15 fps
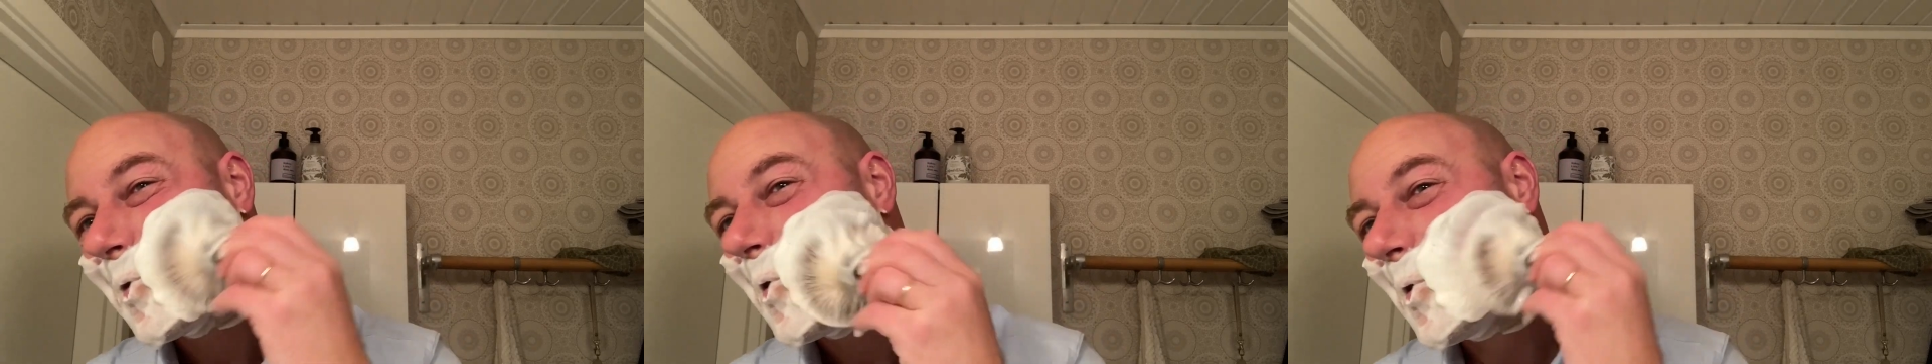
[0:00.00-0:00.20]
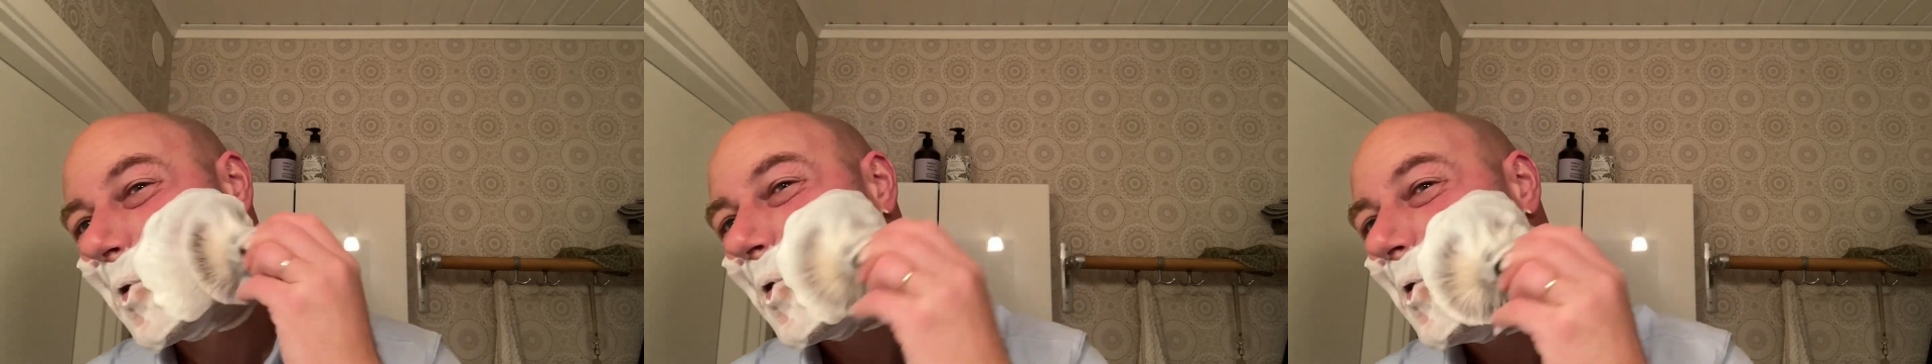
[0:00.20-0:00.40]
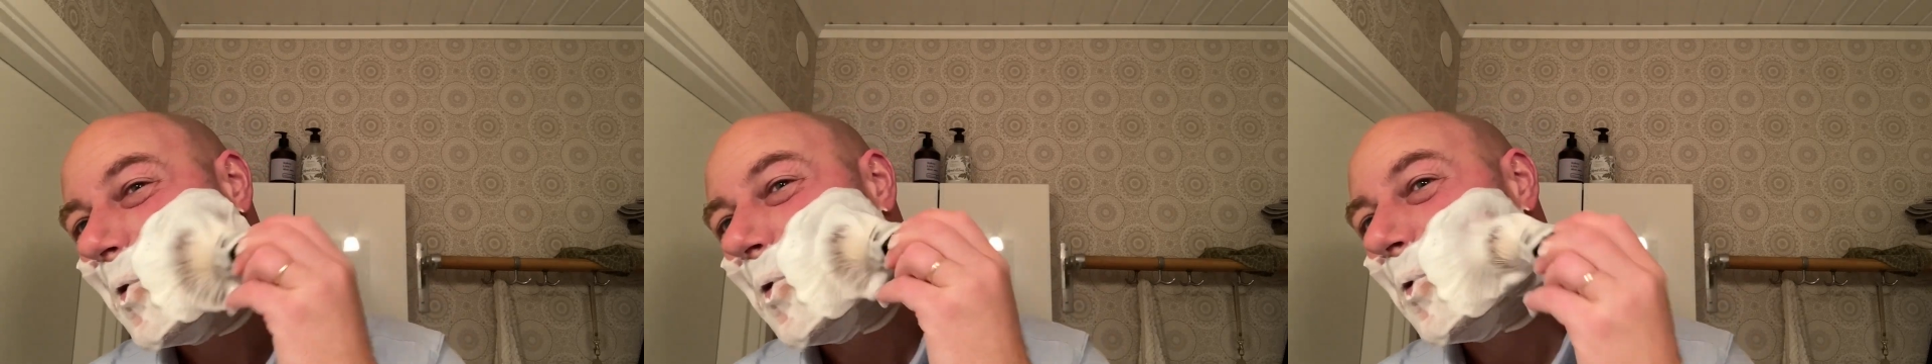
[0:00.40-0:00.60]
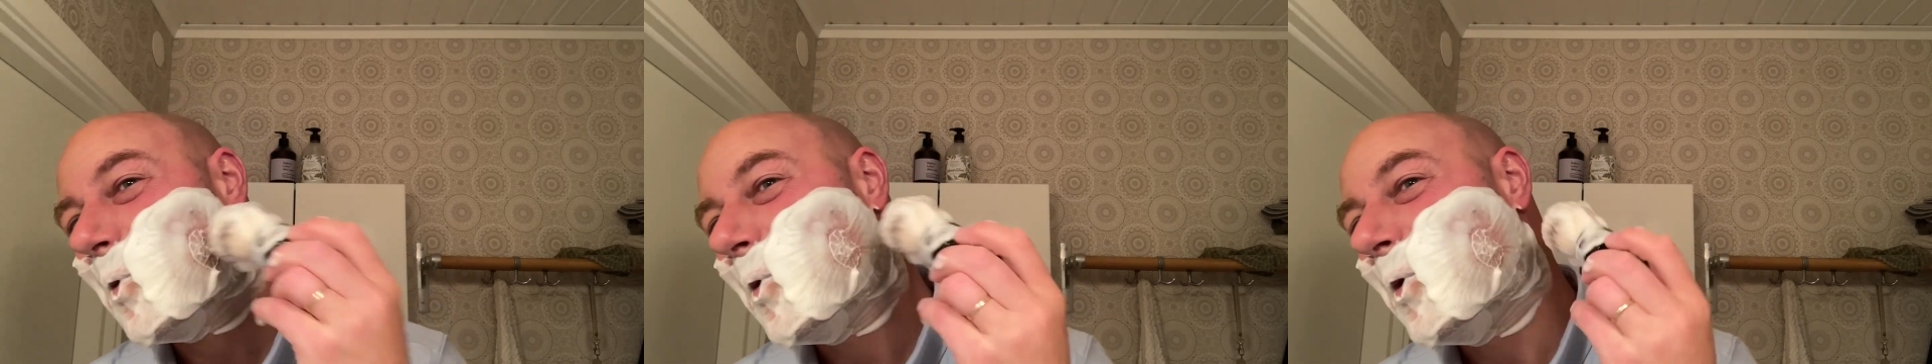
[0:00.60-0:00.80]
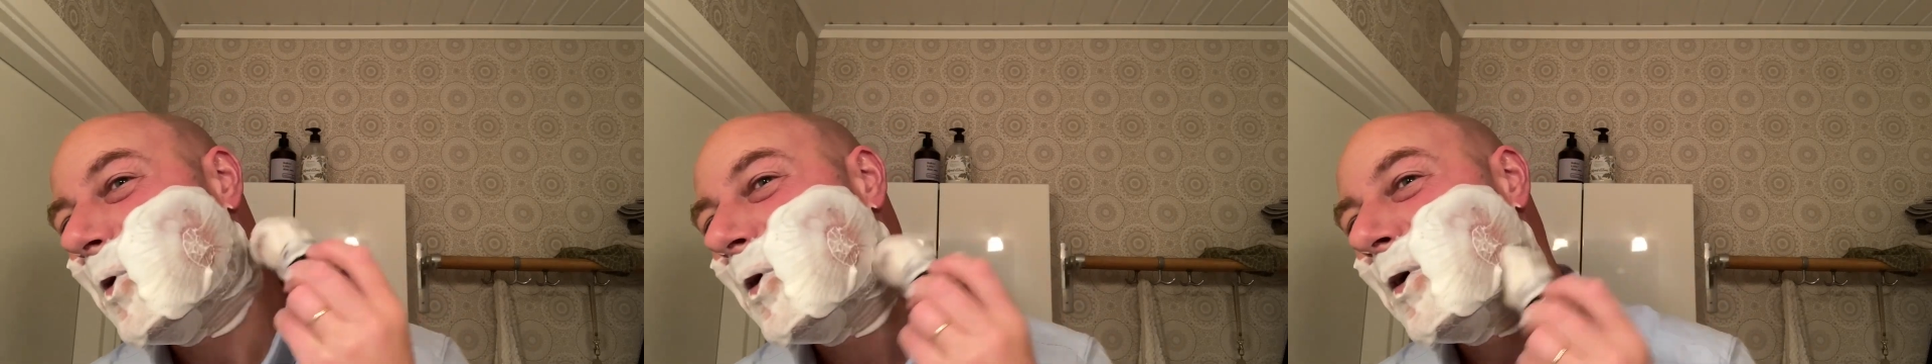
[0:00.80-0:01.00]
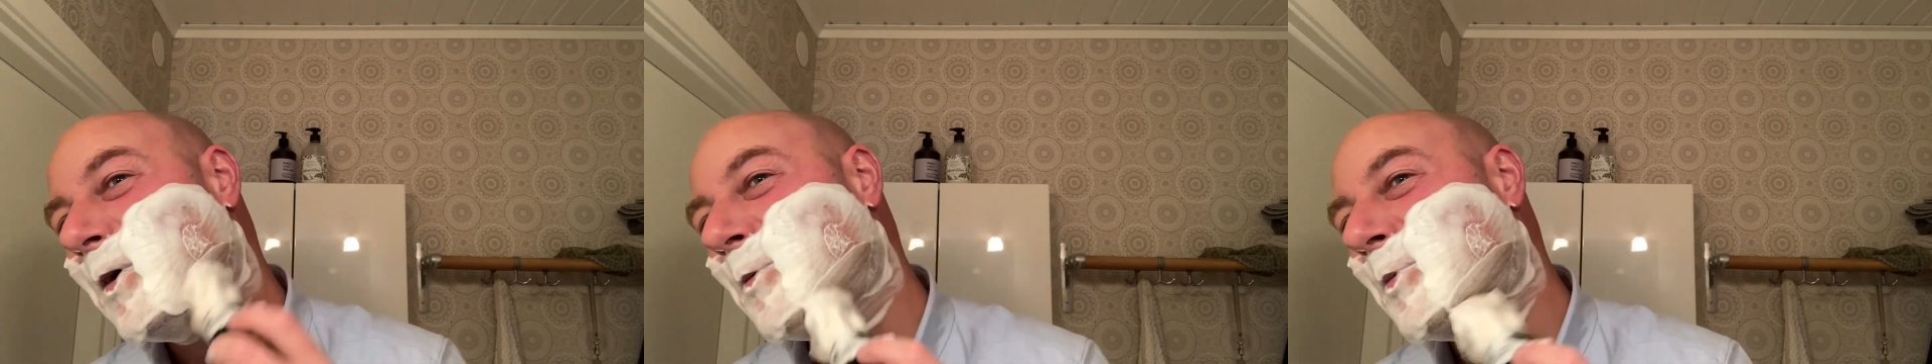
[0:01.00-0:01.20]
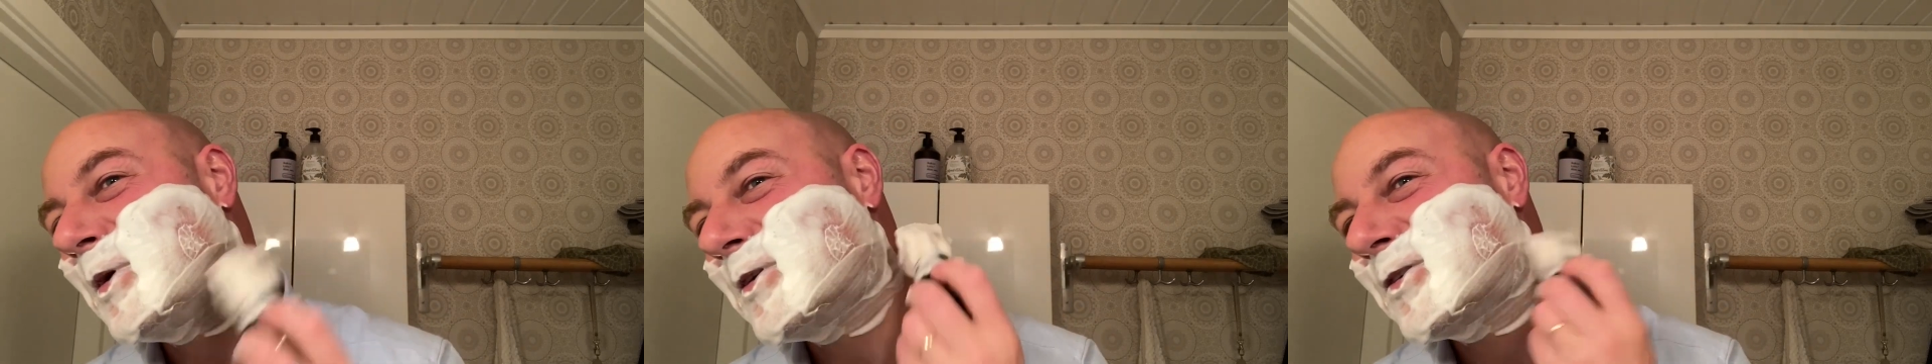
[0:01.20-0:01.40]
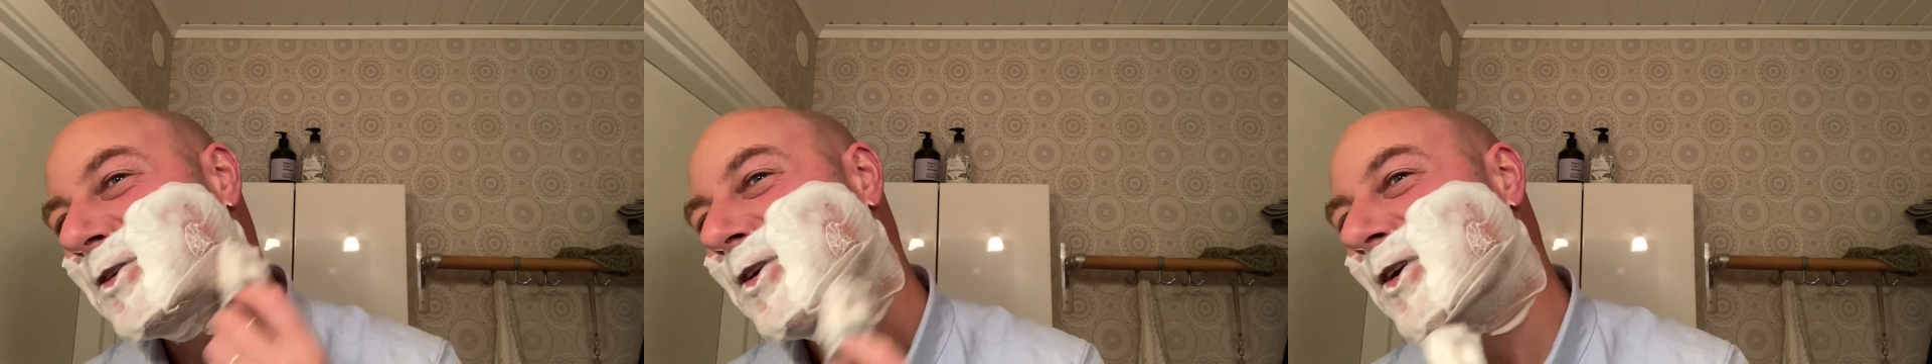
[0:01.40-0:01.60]
got to do. A
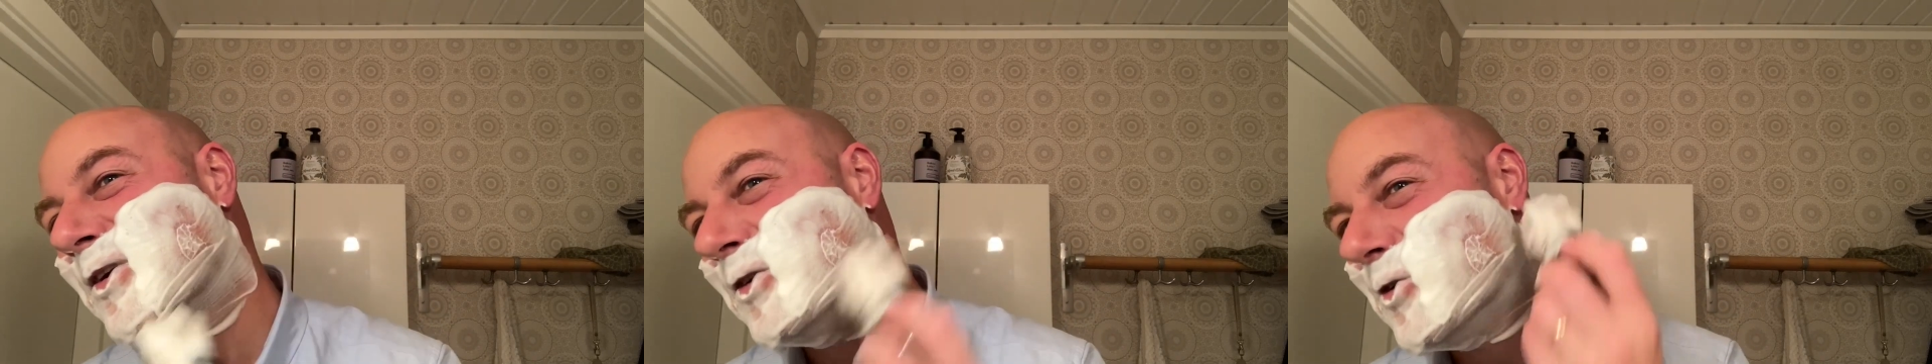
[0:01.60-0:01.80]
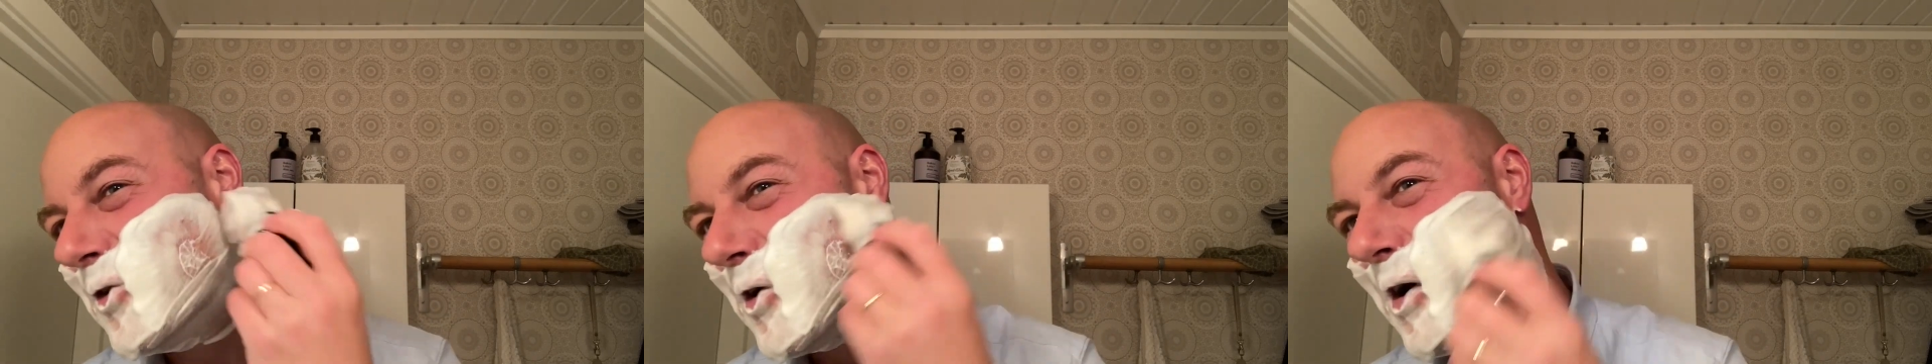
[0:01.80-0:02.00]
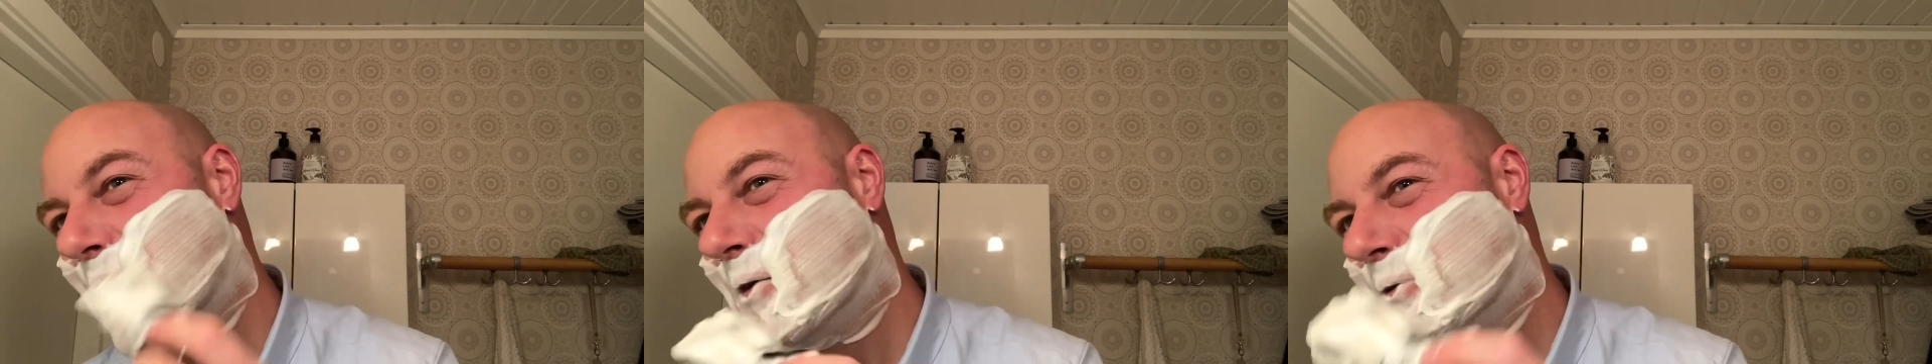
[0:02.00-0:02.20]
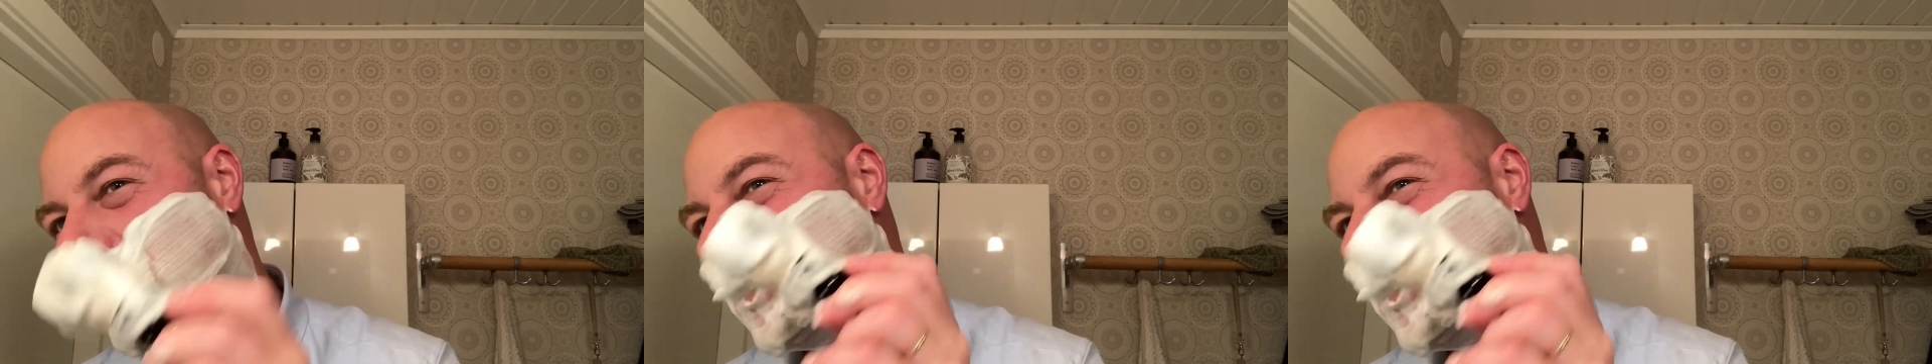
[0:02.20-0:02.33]
man's got to drive the